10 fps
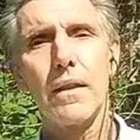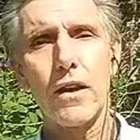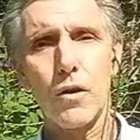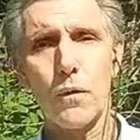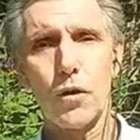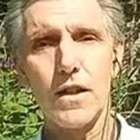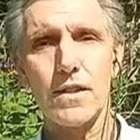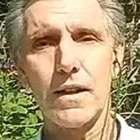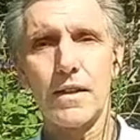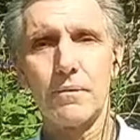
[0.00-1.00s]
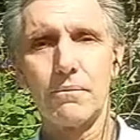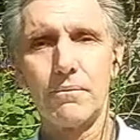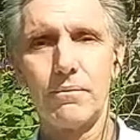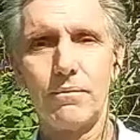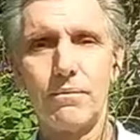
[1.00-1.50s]
Thank you for listening.
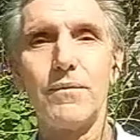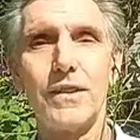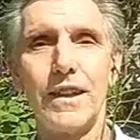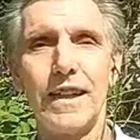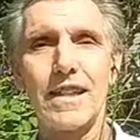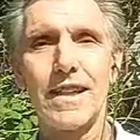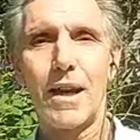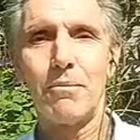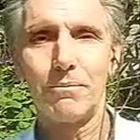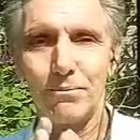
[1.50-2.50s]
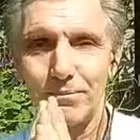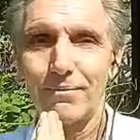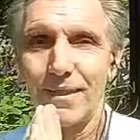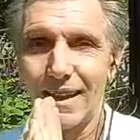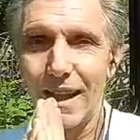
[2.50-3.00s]
Till next time.
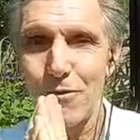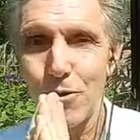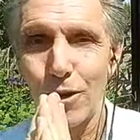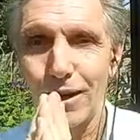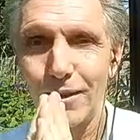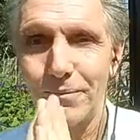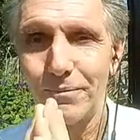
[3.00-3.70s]
Love you all.